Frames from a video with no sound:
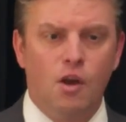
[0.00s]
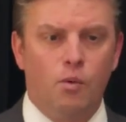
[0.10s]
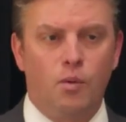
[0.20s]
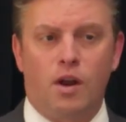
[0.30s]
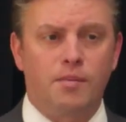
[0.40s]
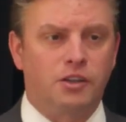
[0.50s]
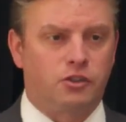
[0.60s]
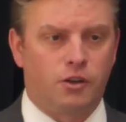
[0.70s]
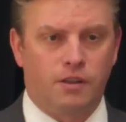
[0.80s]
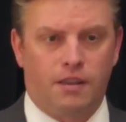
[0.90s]
we want to make
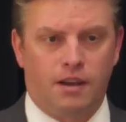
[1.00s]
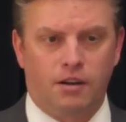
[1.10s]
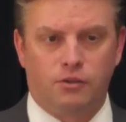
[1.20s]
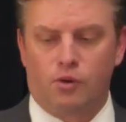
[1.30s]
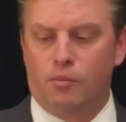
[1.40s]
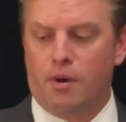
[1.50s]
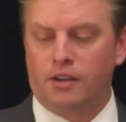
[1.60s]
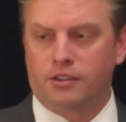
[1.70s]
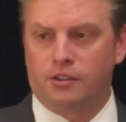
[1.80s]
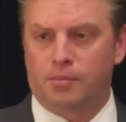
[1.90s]
sure that they're as
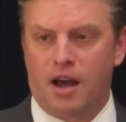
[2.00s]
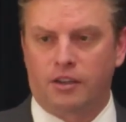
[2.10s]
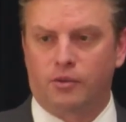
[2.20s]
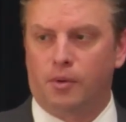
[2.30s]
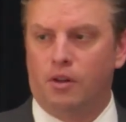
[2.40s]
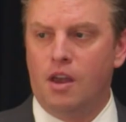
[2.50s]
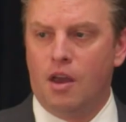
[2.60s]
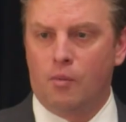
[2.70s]
robust as possible,